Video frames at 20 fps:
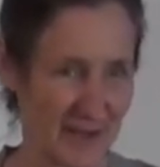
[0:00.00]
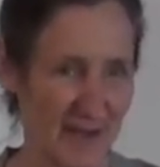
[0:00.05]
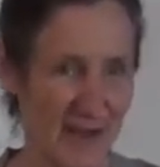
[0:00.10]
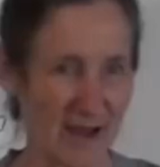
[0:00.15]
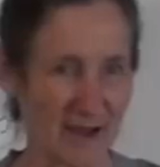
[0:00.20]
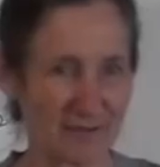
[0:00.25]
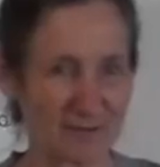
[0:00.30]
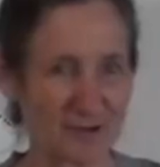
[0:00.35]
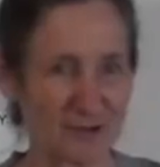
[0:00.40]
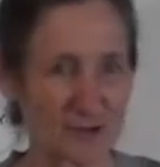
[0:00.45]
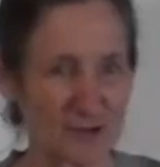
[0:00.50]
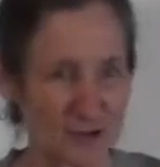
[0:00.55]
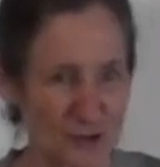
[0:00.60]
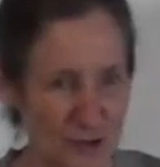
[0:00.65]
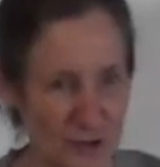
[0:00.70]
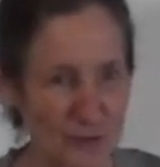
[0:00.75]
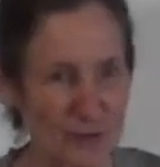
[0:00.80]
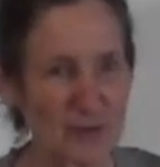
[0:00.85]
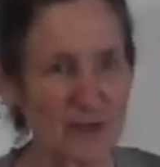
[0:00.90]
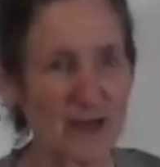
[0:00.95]
After
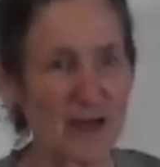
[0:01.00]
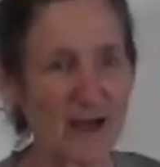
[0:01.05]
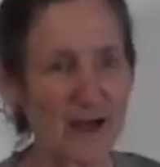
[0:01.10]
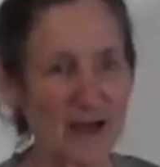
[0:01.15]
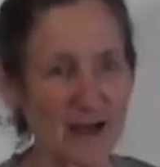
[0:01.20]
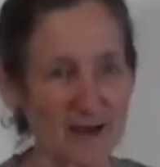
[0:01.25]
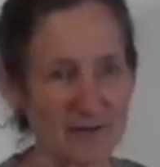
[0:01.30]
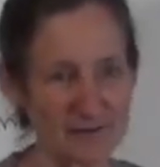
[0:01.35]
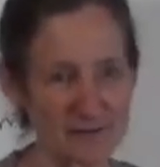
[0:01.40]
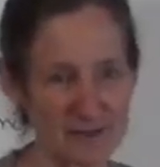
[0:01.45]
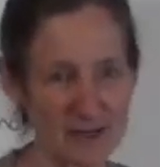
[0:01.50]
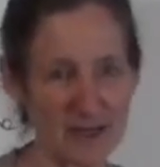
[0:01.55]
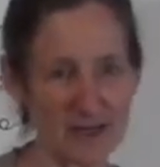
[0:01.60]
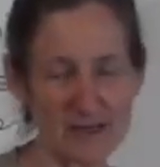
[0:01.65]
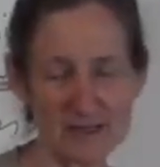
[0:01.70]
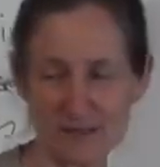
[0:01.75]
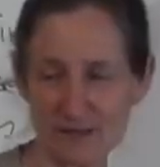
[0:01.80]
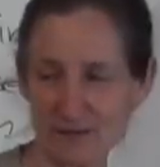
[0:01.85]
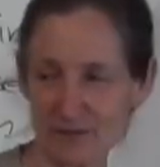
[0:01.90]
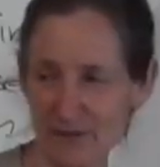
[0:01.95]
two and a half
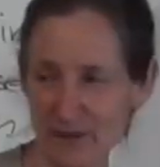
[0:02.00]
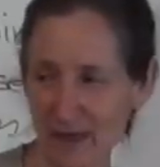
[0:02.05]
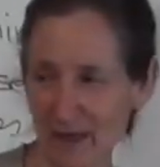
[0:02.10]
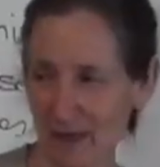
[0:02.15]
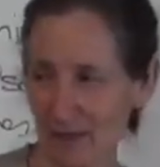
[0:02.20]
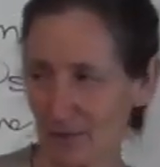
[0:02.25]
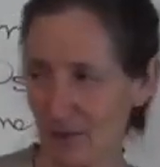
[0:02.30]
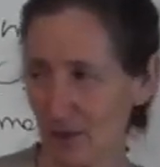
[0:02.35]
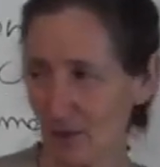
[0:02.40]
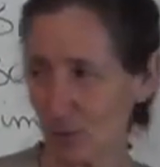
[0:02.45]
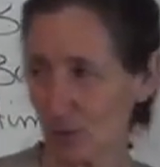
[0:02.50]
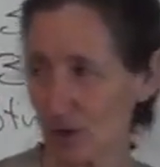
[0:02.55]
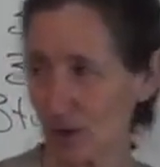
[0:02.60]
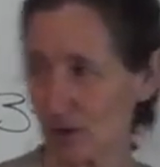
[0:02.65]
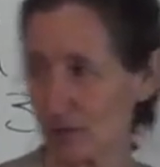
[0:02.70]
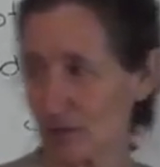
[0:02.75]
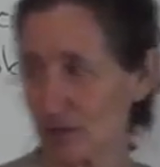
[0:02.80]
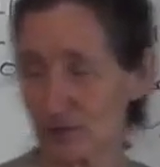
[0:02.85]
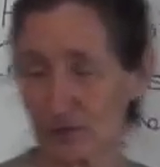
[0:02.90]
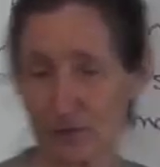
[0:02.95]
days of that,
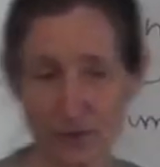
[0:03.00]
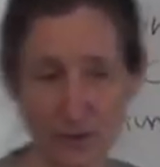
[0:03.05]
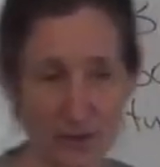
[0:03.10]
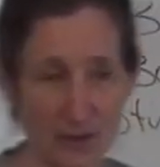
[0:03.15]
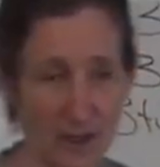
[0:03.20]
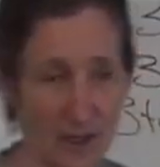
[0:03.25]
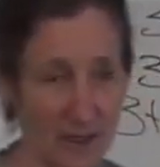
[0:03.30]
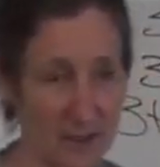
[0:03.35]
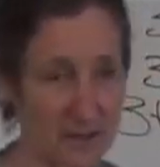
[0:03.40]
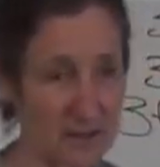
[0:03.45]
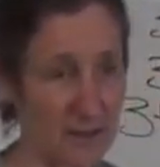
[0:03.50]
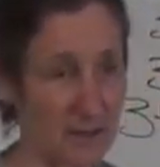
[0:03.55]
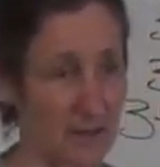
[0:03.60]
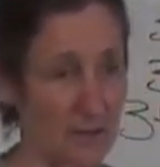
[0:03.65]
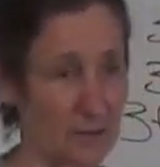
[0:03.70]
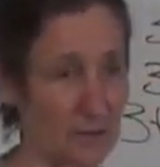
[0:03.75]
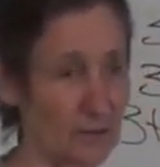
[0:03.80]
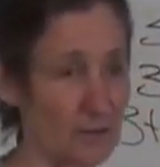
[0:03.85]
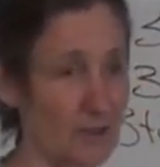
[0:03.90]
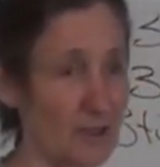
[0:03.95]
William's foot like,
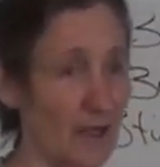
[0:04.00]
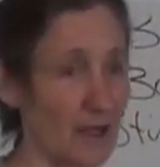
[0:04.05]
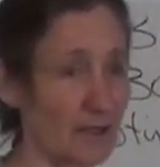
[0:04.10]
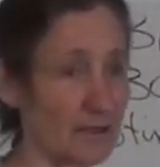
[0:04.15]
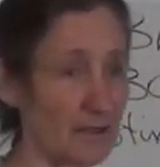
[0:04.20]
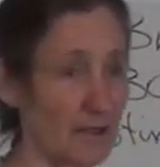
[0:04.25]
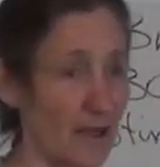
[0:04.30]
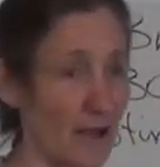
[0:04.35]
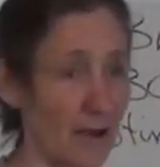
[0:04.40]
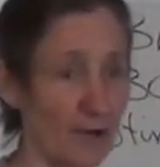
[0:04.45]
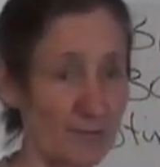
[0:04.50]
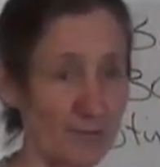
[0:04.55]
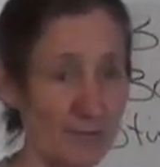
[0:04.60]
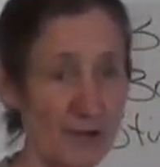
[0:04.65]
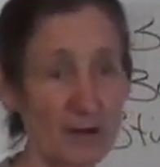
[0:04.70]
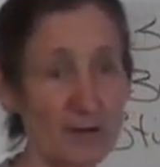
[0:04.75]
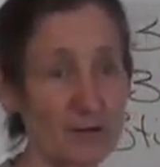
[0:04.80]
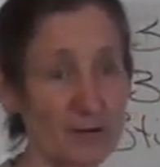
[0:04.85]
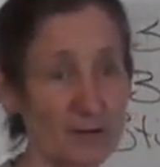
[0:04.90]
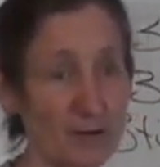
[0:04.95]
looked like a
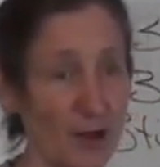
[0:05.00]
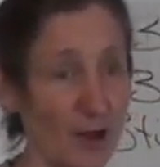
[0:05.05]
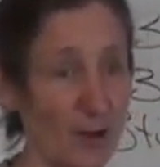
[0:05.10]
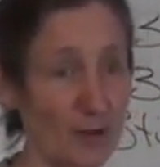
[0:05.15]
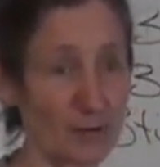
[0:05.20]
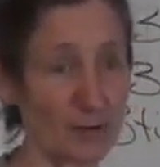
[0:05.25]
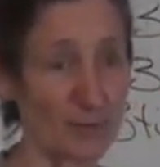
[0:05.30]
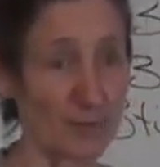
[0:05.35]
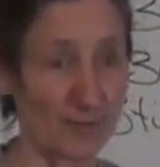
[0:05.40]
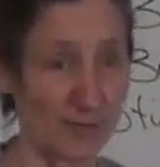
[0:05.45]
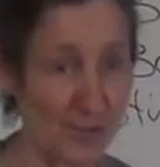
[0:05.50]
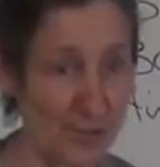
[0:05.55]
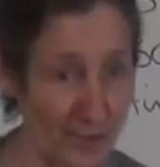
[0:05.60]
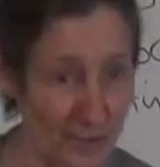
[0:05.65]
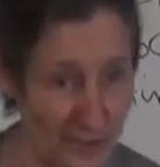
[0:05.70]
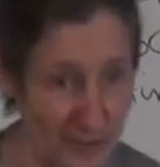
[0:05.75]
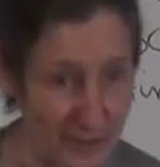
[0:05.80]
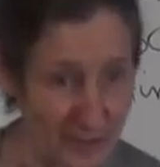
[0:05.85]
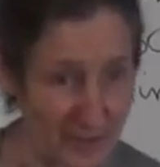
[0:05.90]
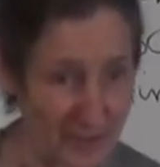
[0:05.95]
wrinkled old
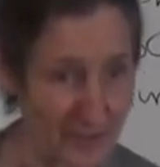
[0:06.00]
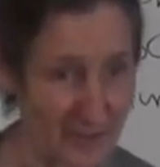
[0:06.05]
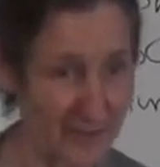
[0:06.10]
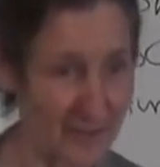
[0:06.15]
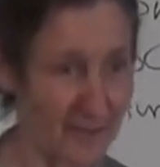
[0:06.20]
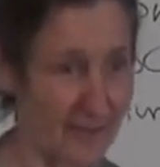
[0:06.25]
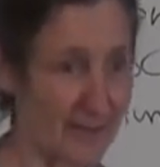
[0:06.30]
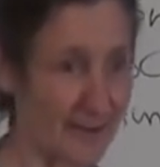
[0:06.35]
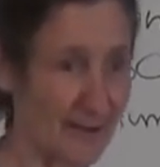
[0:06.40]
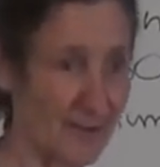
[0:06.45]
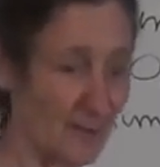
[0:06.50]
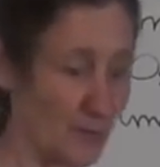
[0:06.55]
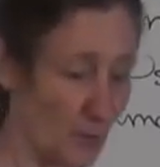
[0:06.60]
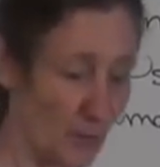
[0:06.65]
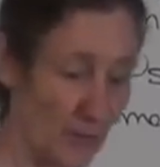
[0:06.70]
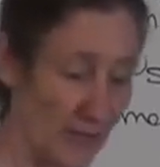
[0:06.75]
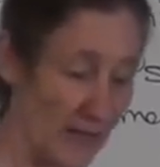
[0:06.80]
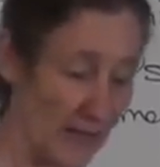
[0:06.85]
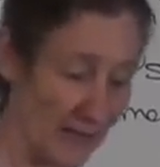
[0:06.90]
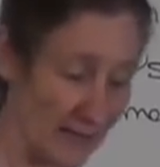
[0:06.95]
prune, but
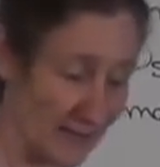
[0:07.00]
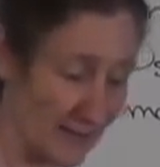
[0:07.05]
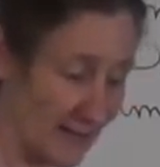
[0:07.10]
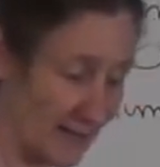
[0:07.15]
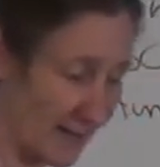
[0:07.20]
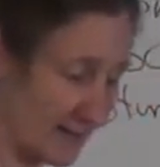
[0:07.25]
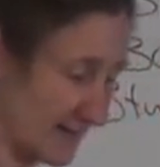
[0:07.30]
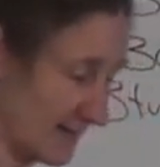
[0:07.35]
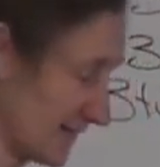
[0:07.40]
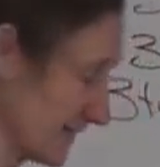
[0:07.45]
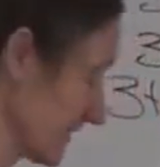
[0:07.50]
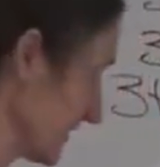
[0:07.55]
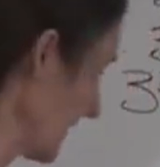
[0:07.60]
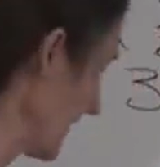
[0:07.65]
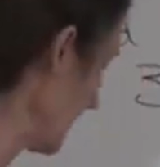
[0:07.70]
we had to get this